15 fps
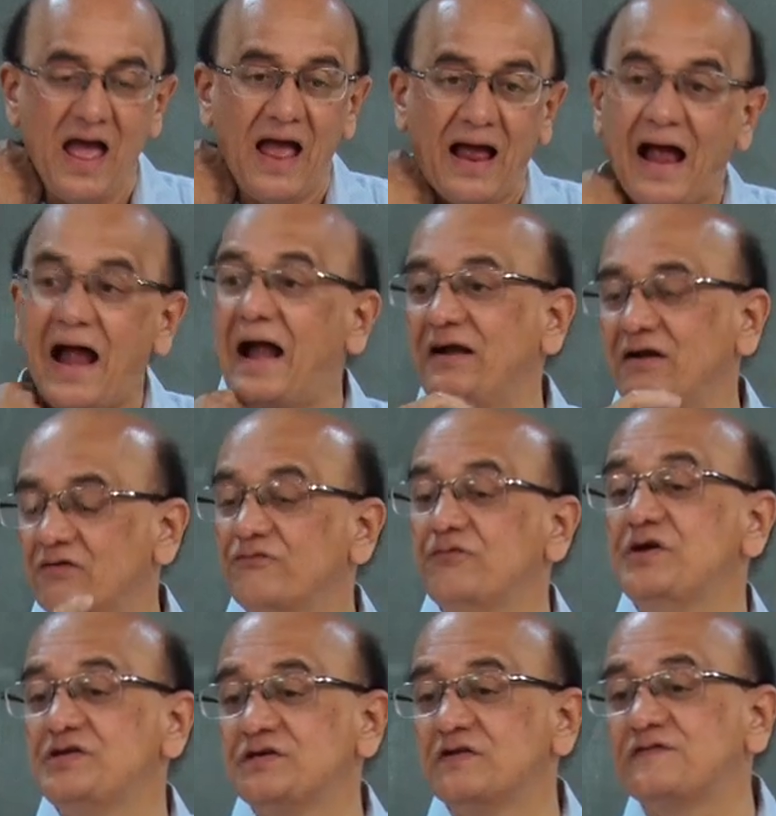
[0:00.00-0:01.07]
and
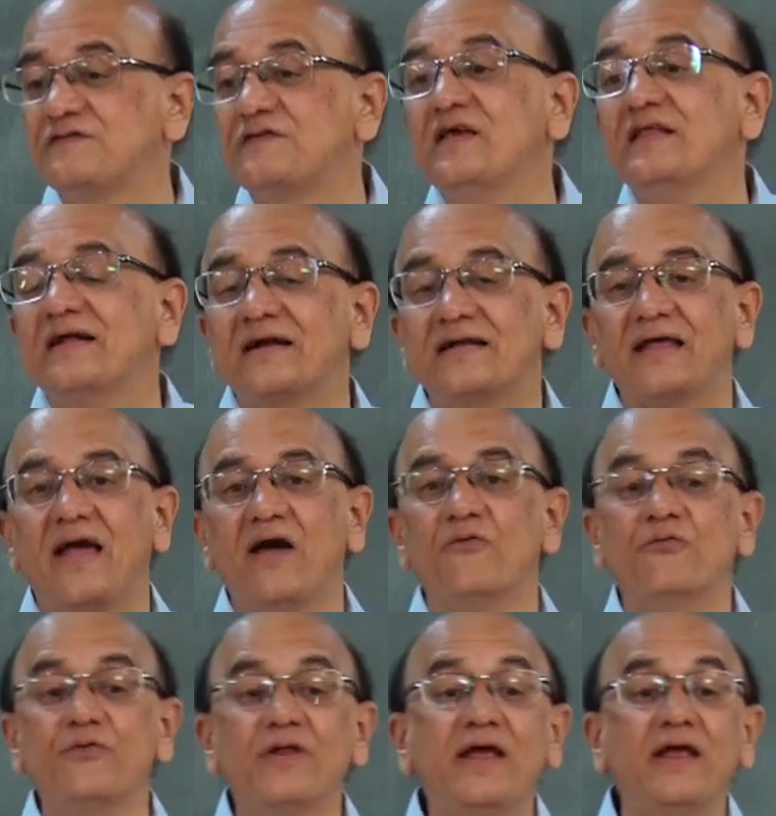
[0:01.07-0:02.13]
we shall see that
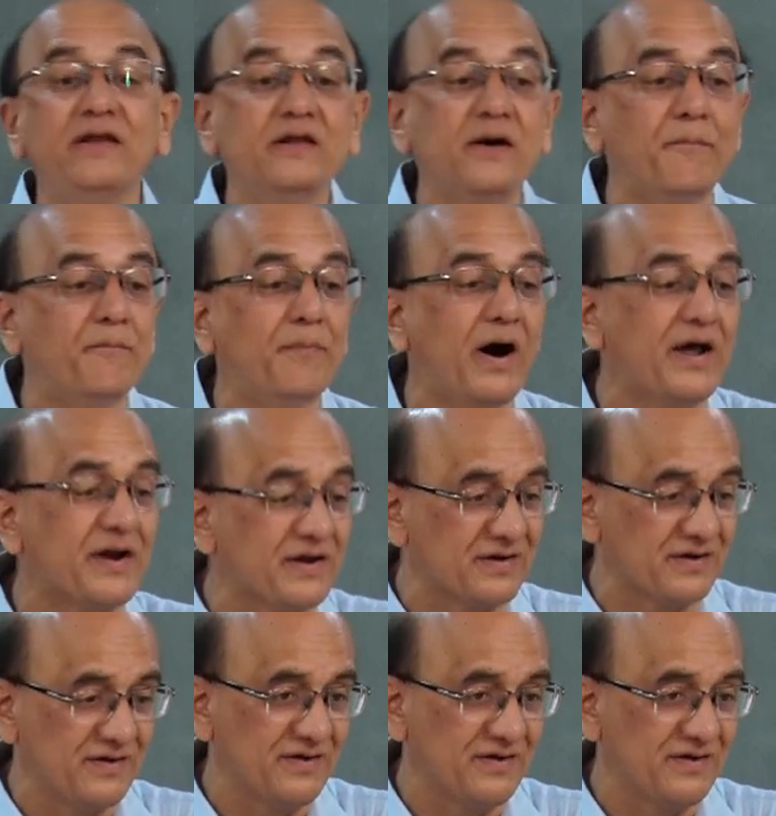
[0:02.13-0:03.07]
every number